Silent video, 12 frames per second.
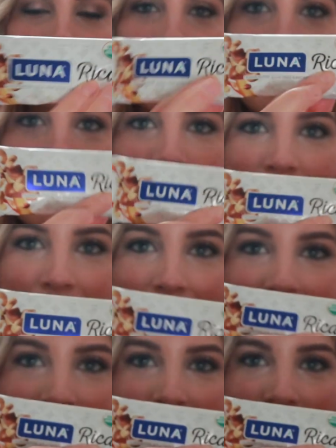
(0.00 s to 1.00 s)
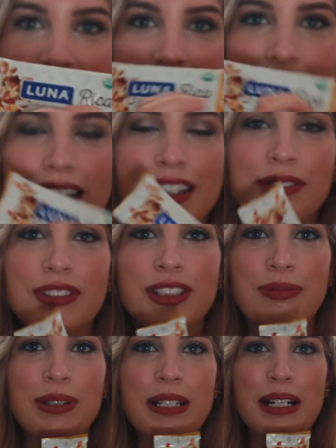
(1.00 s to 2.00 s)
So I've had yet to eat it. I was
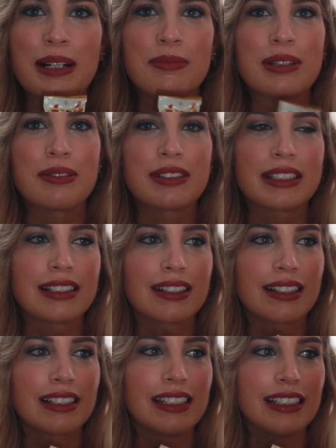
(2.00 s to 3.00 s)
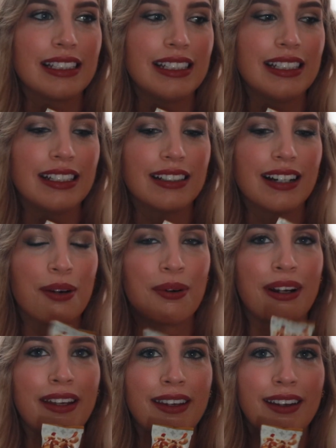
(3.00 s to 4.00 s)
so many times I was like, I need to eat it, I
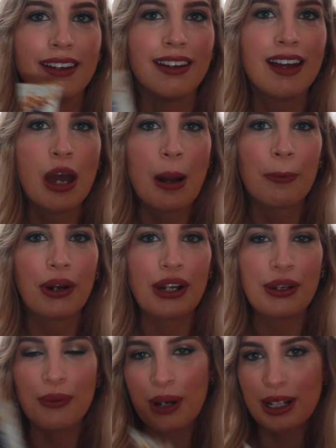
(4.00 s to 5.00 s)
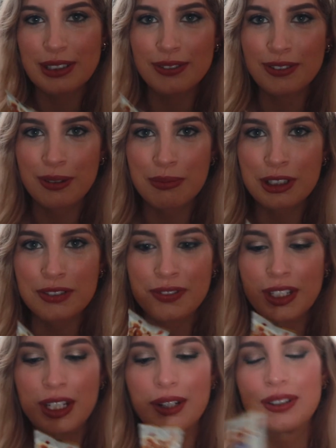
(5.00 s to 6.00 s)
want to eat it, but I knew I had to film this
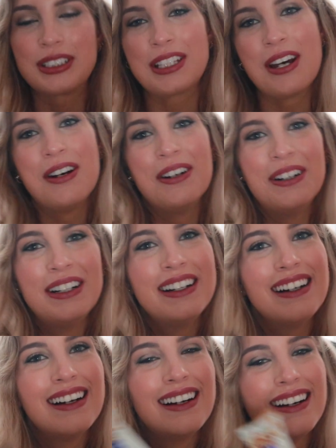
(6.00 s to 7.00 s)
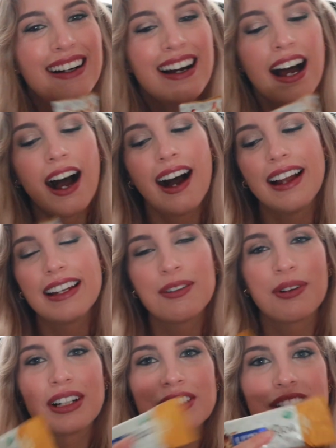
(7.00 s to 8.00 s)
video, so I
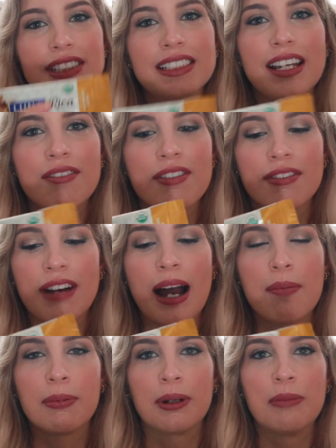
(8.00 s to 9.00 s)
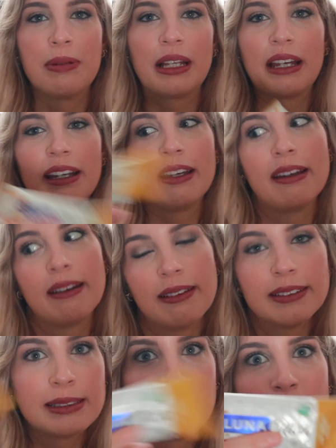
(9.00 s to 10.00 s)
didn't want to just save the wrapper and be like,
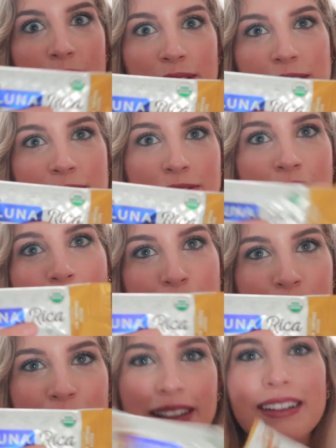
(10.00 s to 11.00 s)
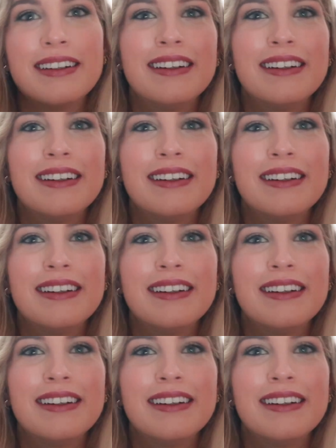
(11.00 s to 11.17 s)
here's my used wrapper.